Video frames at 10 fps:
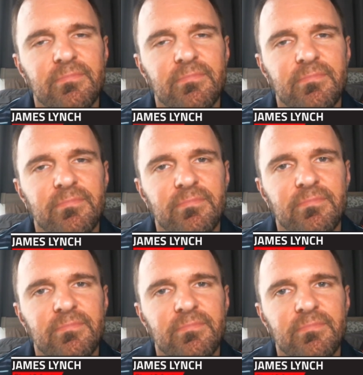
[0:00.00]

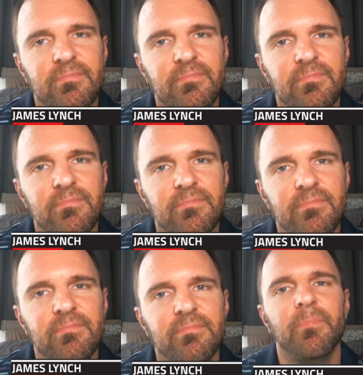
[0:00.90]

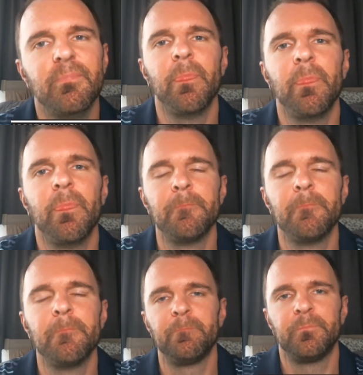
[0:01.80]

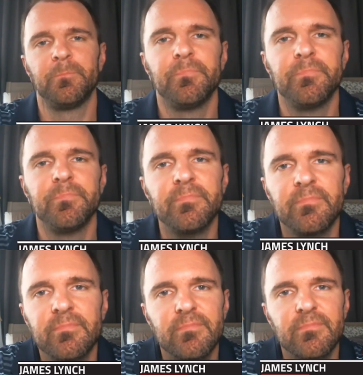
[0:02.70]

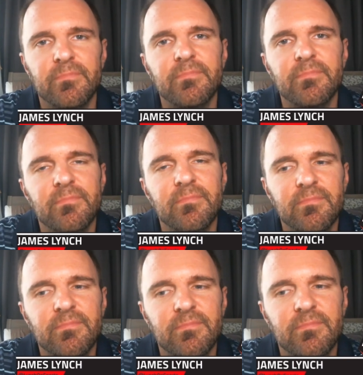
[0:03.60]

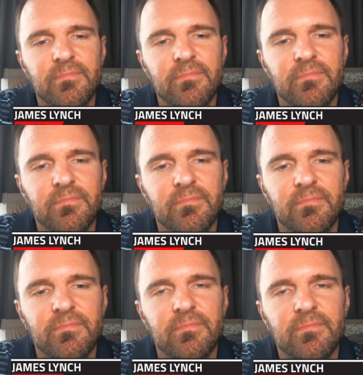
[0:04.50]

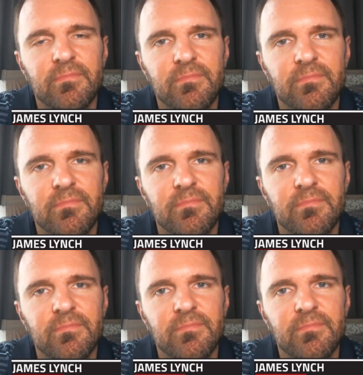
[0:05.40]

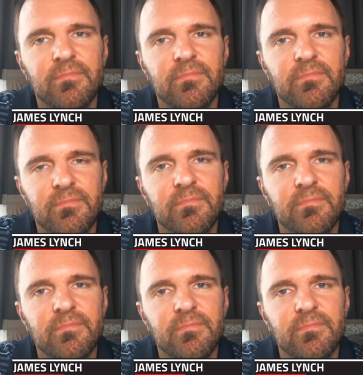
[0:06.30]

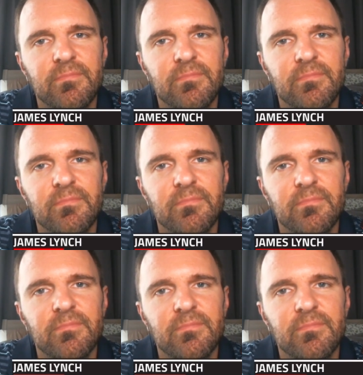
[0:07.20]
The person shown says nothing.